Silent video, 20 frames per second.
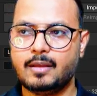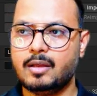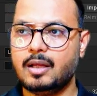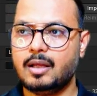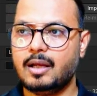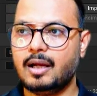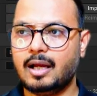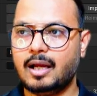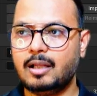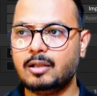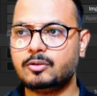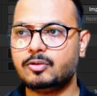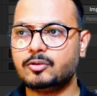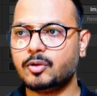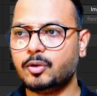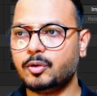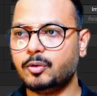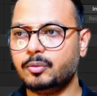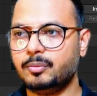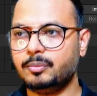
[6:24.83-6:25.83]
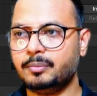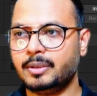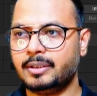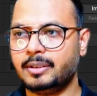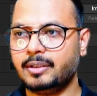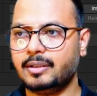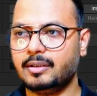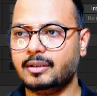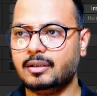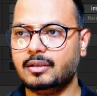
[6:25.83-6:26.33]
I'll show you
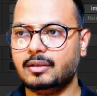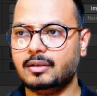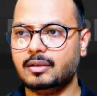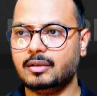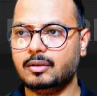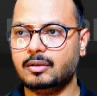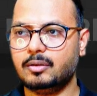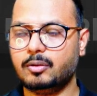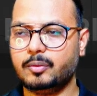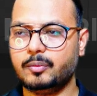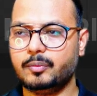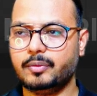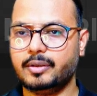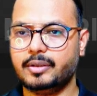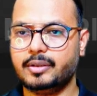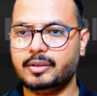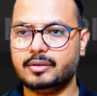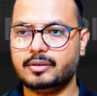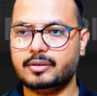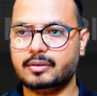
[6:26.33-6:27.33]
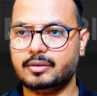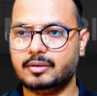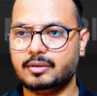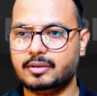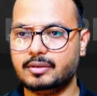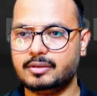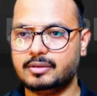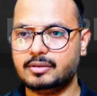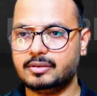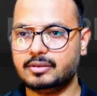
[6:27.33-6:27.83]
material, don't worry.
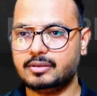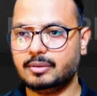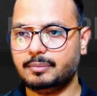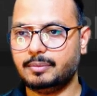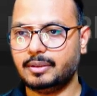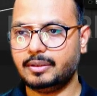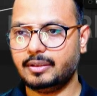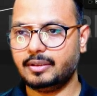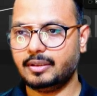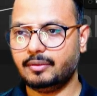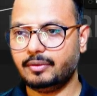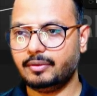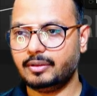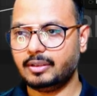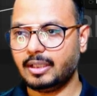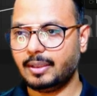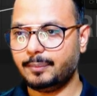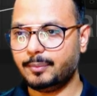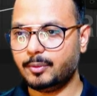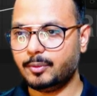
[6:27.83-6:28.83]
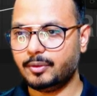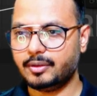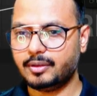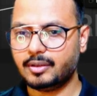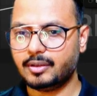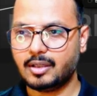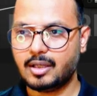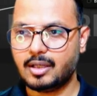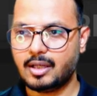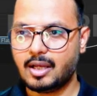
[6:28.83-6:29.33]
This is the material what I'm doing.
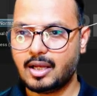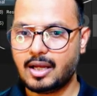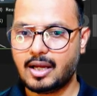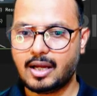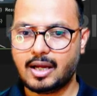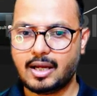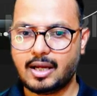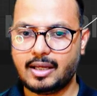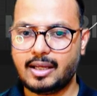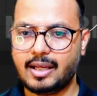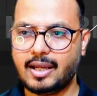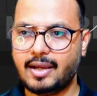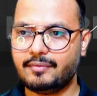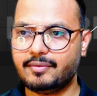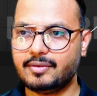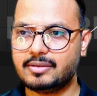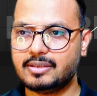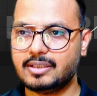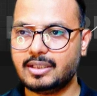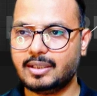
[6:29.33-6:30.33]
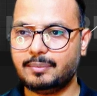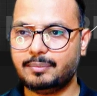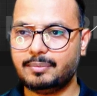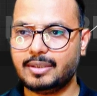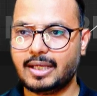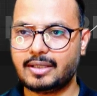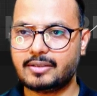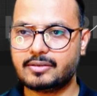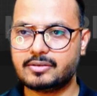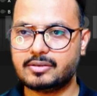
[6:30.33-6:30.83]
I have the same
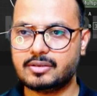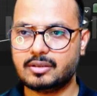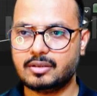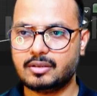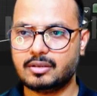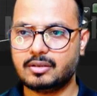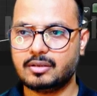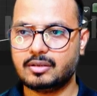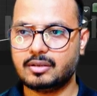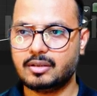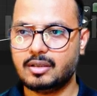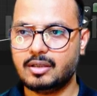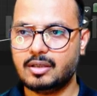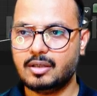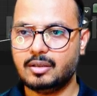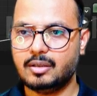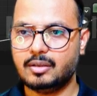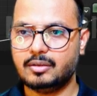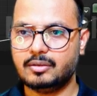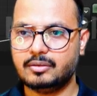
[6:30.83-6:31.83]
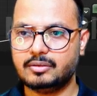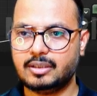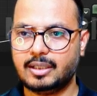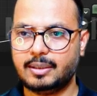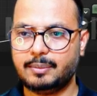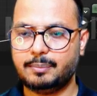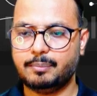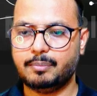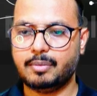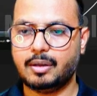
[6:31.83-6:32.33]
texture,
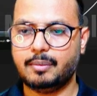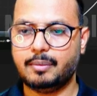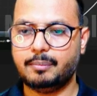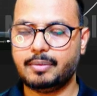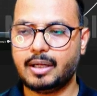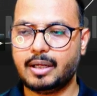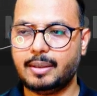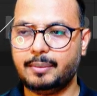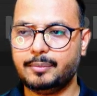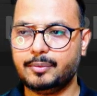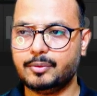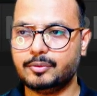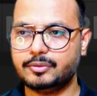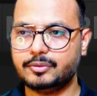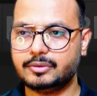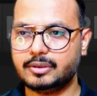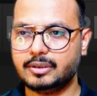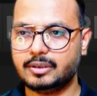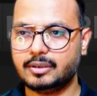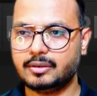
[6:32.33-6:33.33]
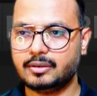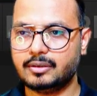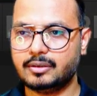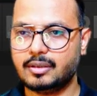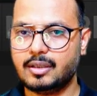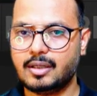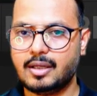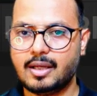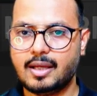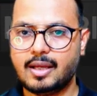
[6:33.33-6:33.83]
same bump I'm using,
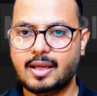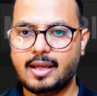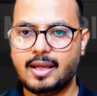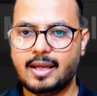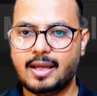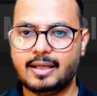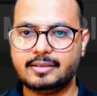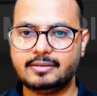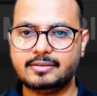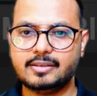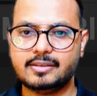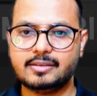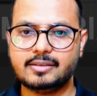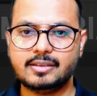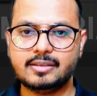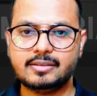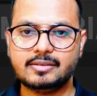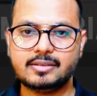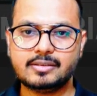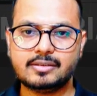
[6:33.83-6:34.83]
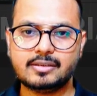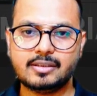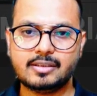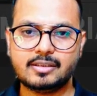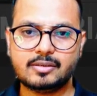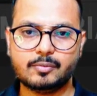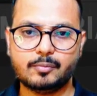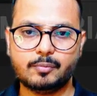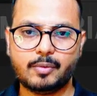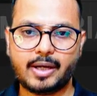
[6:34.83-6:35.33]
and it is
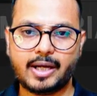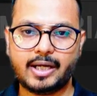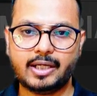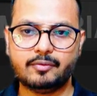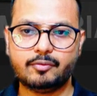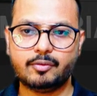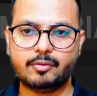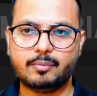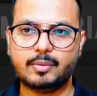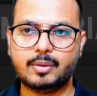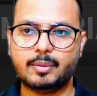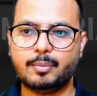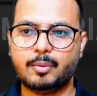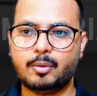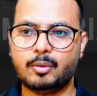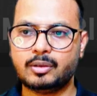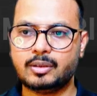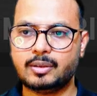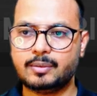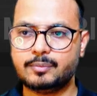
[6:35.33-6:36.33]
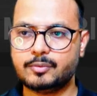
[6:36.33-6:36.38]
white from the bottom.